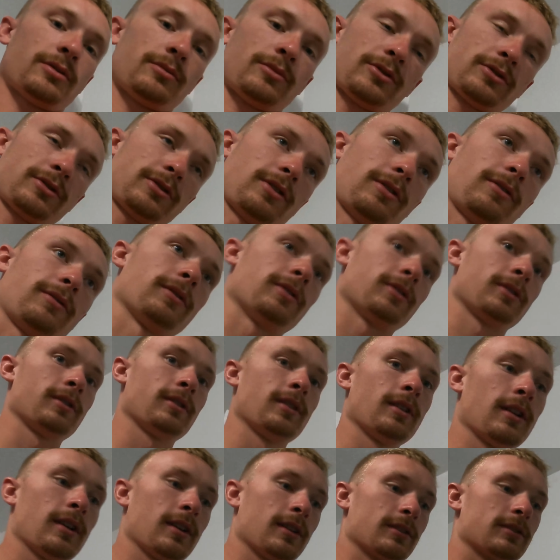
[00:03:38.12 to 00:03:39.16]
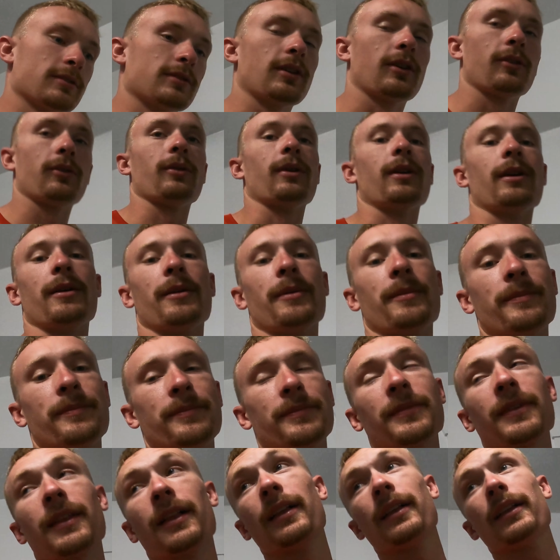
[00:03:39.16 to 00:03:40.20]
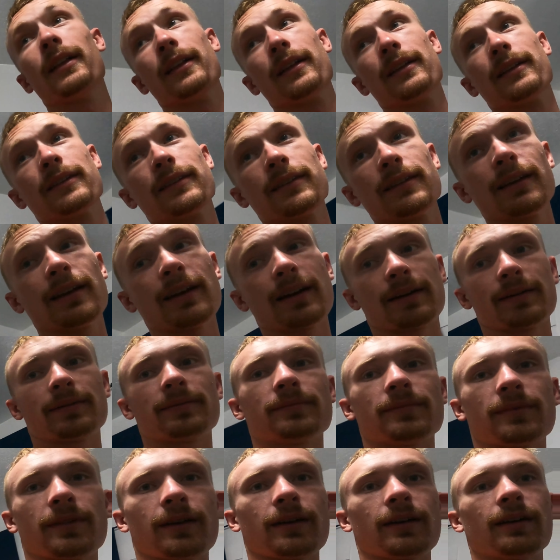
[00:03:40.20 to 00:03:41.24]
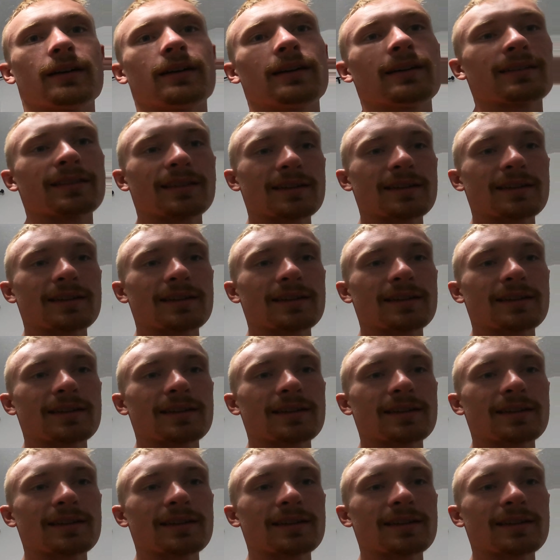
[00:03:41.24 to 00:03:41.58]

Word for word: almost over. So, uh, yeah. Uh,